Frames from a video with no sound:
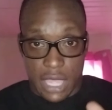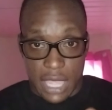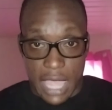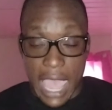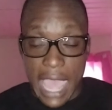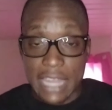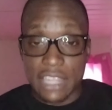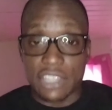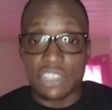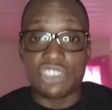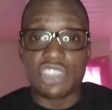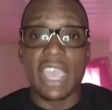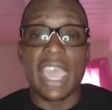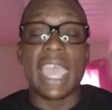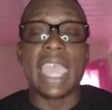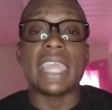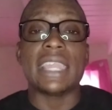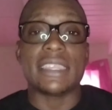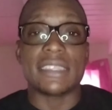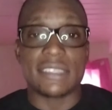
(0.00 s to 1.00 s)
a
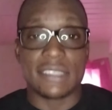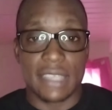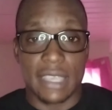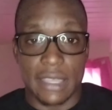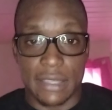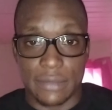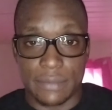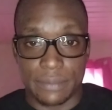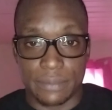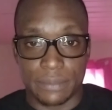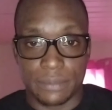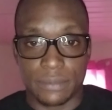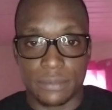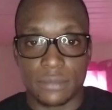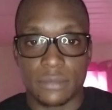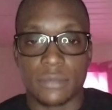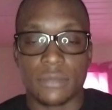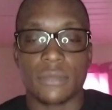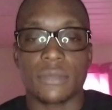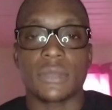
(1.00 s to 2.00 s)
child as yet.
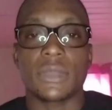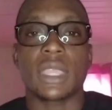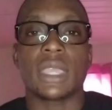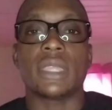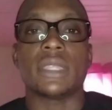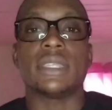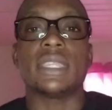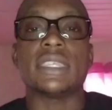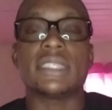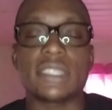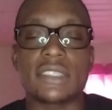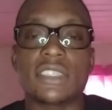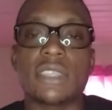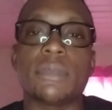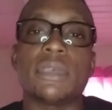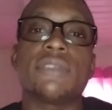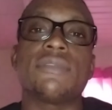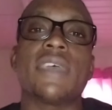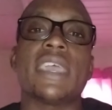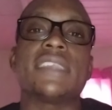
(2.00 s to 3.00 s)
This is
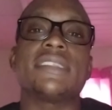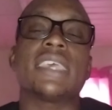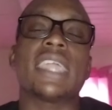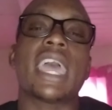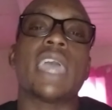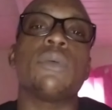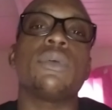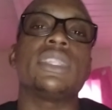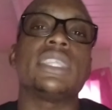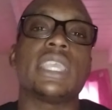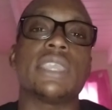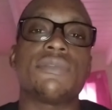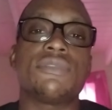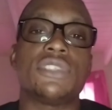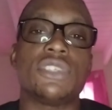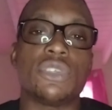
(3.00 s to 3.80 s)
some advice that I would give